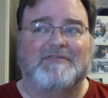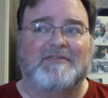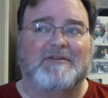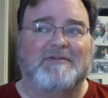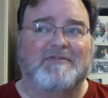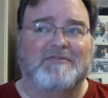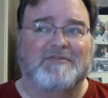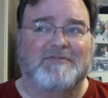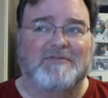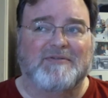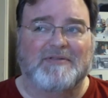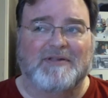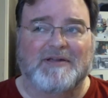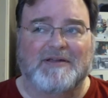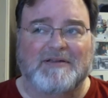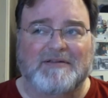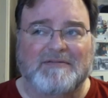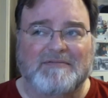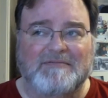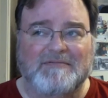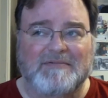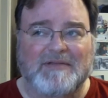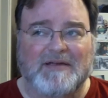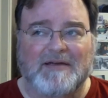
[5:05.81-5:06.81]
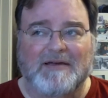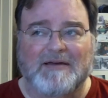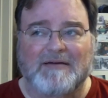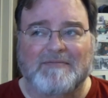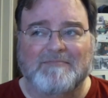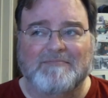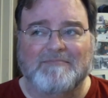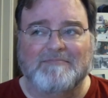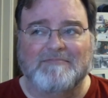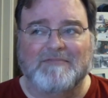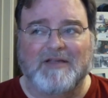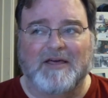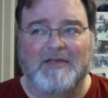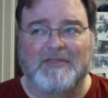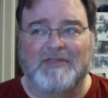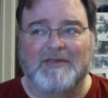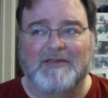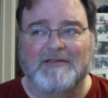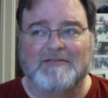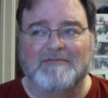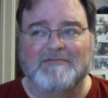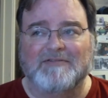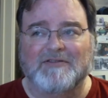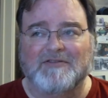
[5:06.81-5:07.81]
There was really
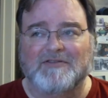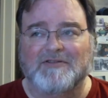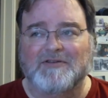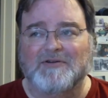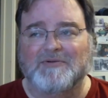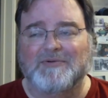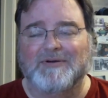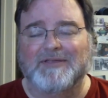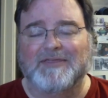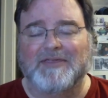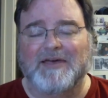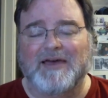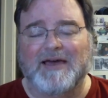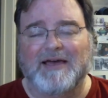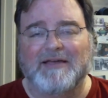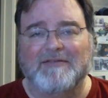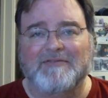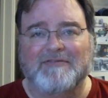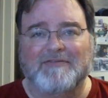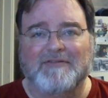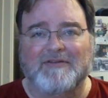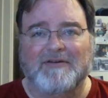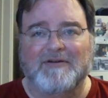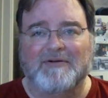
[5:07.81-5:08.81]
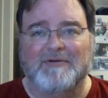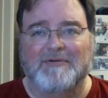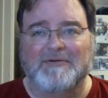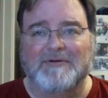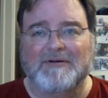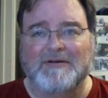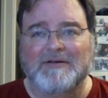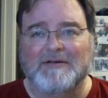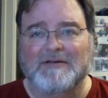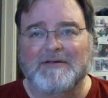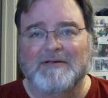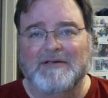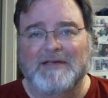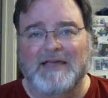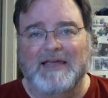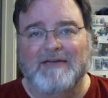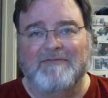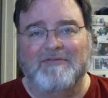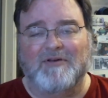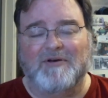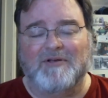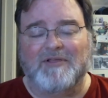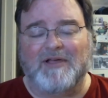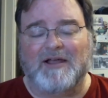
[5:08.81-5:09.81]
nothing to do with that. So
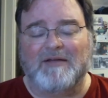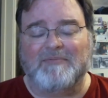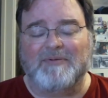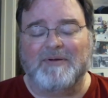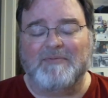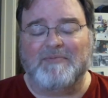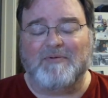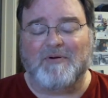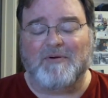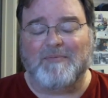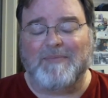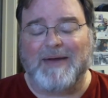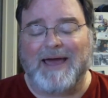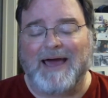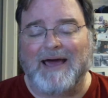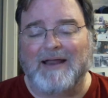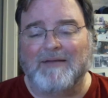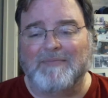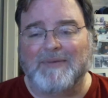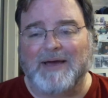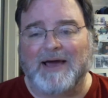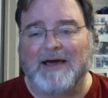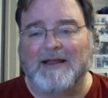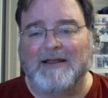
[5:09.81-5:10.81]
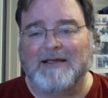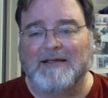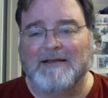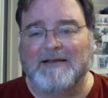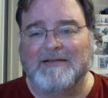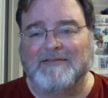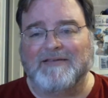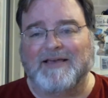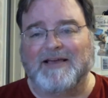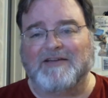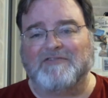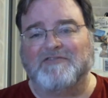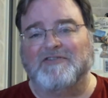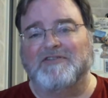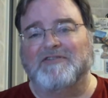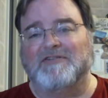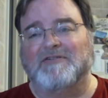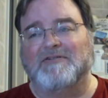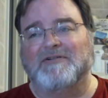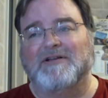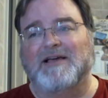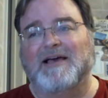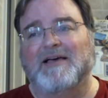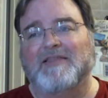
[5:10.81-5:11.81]
even though a lot of people were mad about it, it's actually
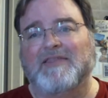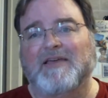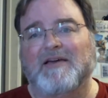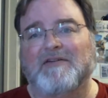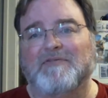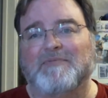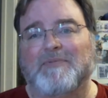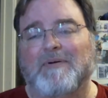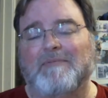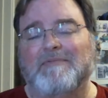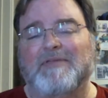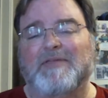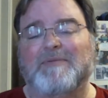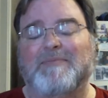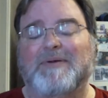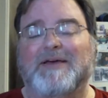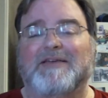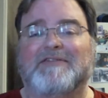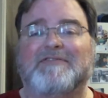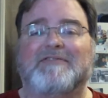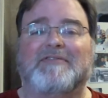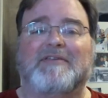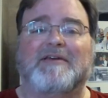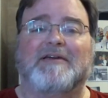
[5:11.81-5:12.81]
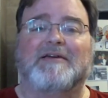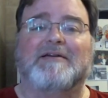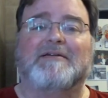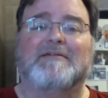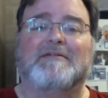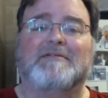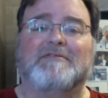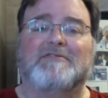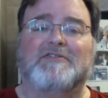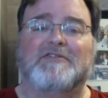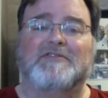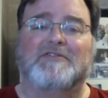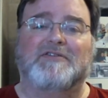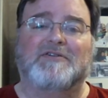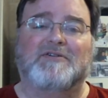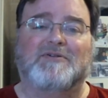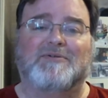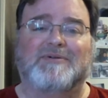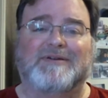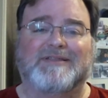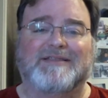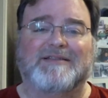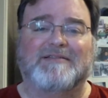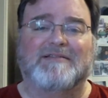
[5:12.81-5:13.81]
turned out that was probably the best thing to
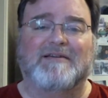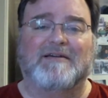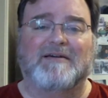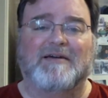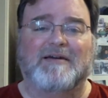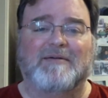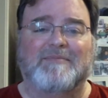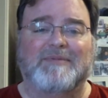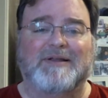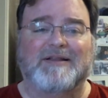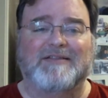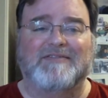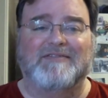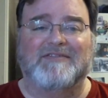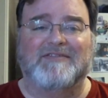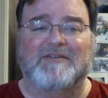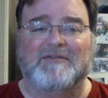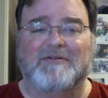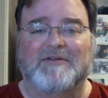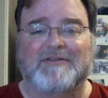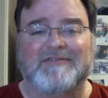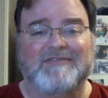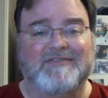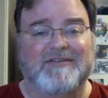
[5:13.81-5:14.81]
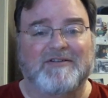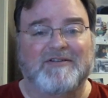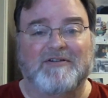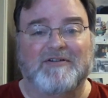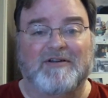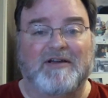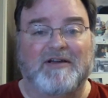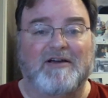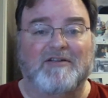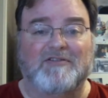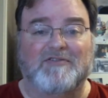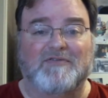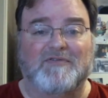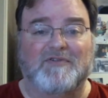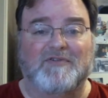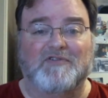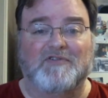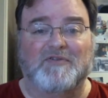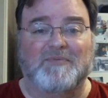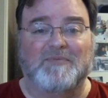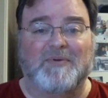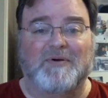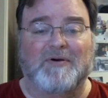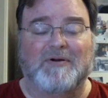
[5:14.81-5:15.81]
do at the time, but it's still considered a
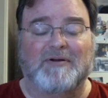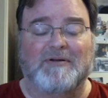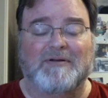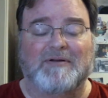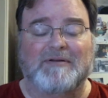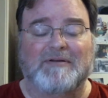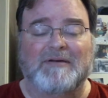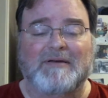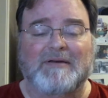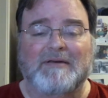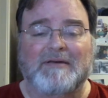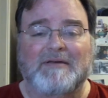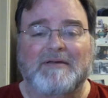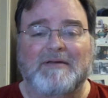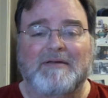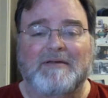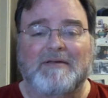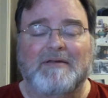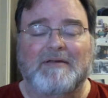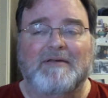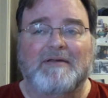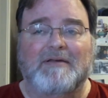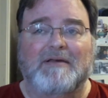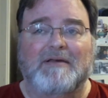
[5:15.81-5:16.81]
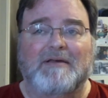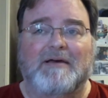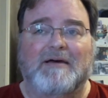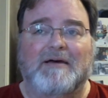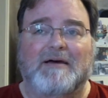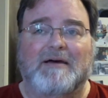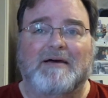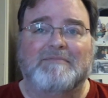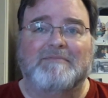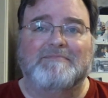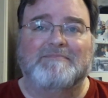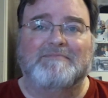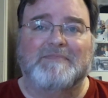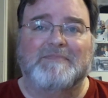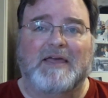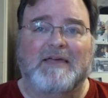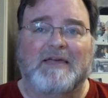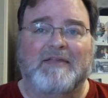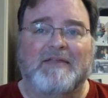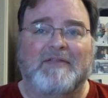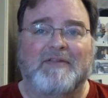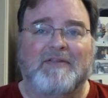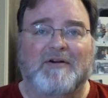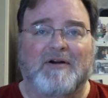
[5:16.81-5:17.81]
controversial pardon. And
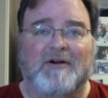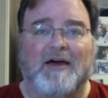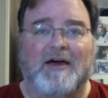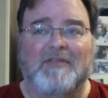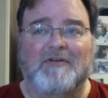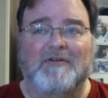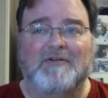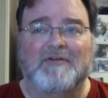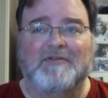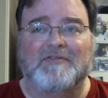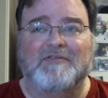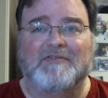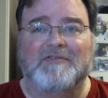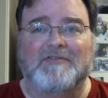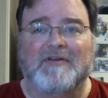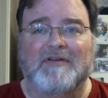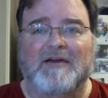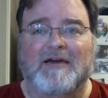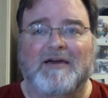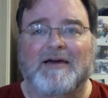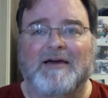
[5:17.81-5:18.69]
then there are others.